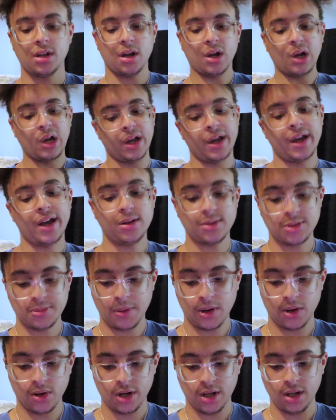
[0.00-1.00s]
House
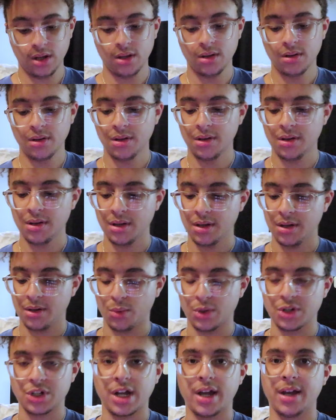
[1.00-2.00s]
Party,
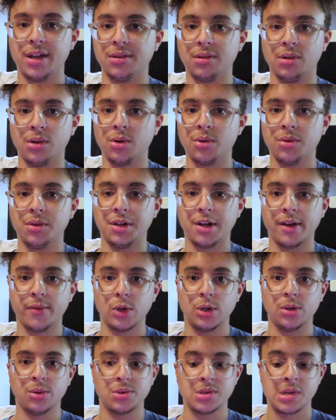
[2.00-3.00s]
which I literally
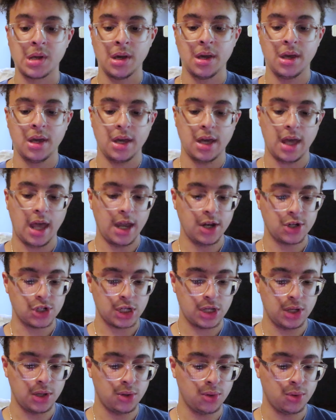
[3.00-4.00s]
never use.
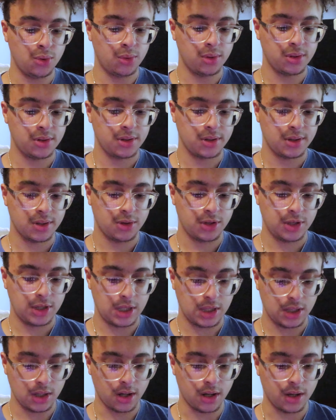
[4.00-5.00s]
HQ,
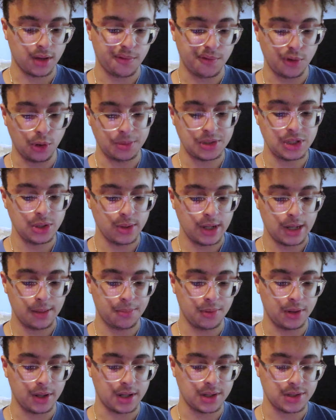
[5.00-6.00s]
the Philips Hue
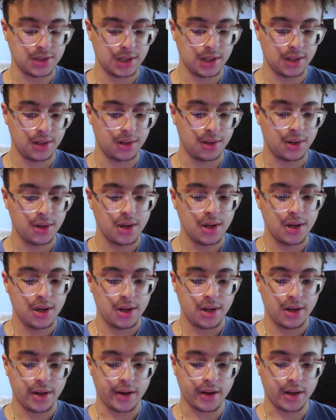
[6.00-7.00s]
app, like I said.
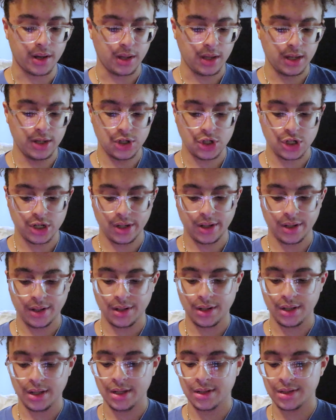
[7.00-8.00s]

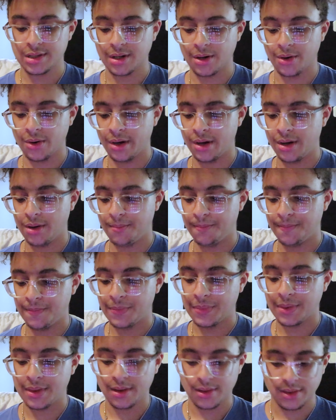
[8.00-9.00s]
InShot, Instagram,
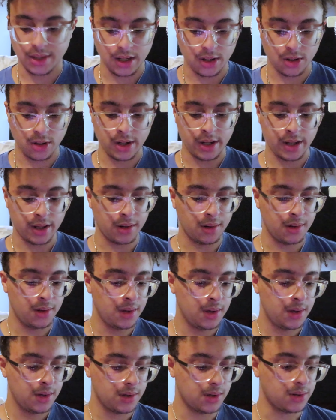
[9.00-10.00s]
the internet,
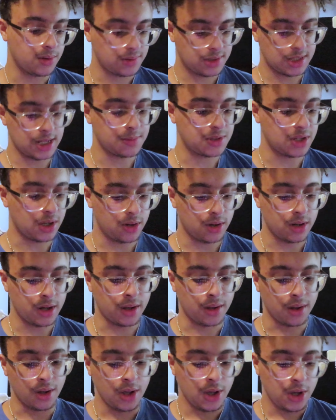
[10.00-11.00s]
or Samsung
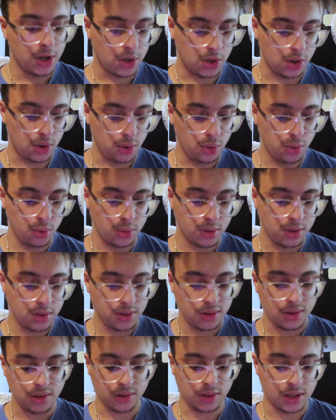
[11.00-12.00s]
internet. Kahoot,
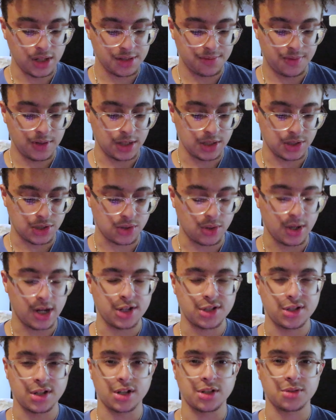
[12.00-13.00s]
Las Vegas
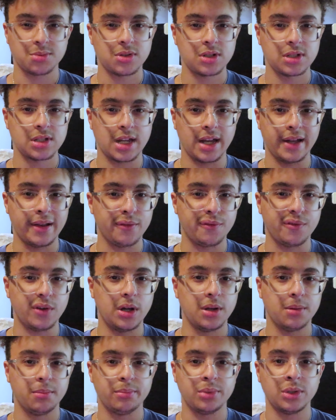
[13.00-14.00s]
scratch tickets, which is kind of
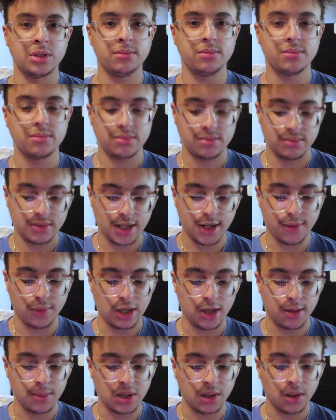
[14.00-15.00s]
fun, but kind of a
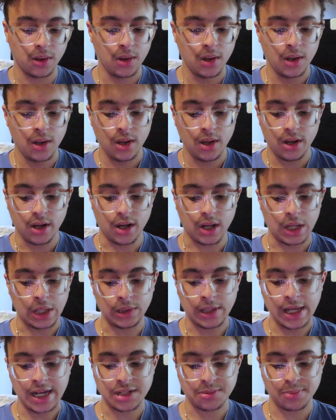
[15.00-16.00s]
gimmick.
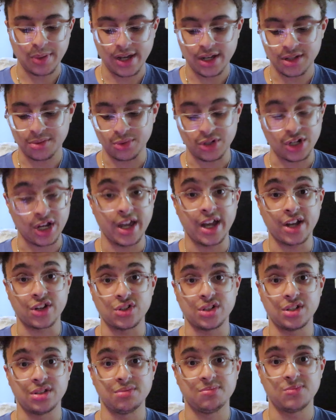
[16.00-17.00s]
LastPass, which I
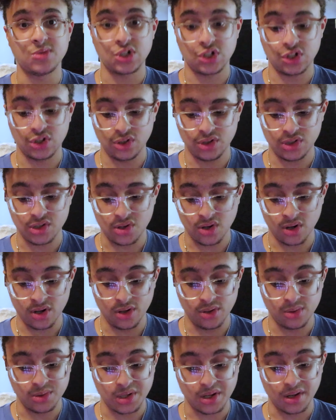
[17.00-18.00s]
actually should
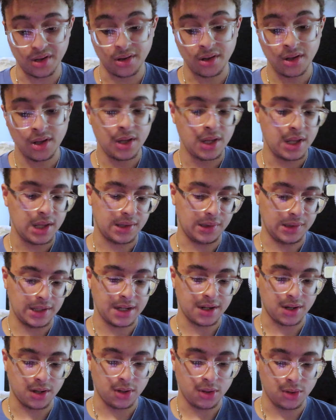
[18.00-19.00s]
start using.
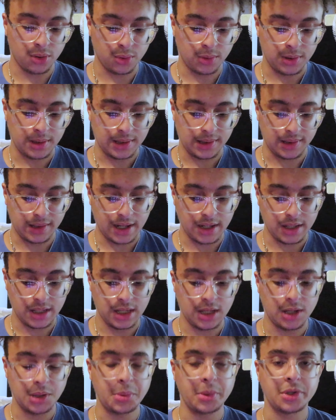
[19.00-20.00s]
Letgo,
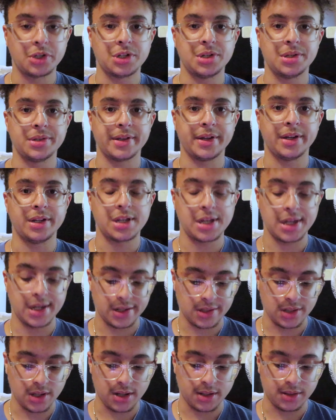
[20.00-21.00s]
Likey, which is a
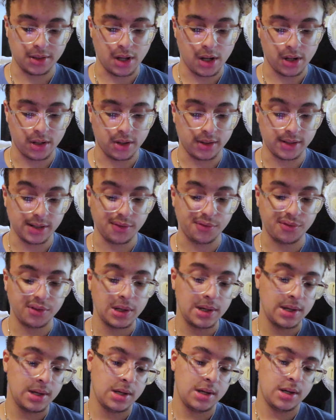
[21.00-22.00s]
TikTok knockoff.
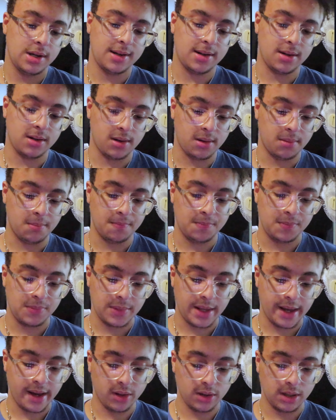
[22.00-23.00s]

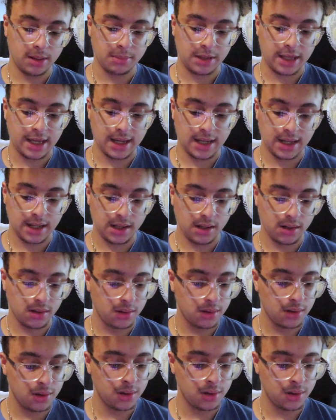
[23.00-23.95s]
LMK,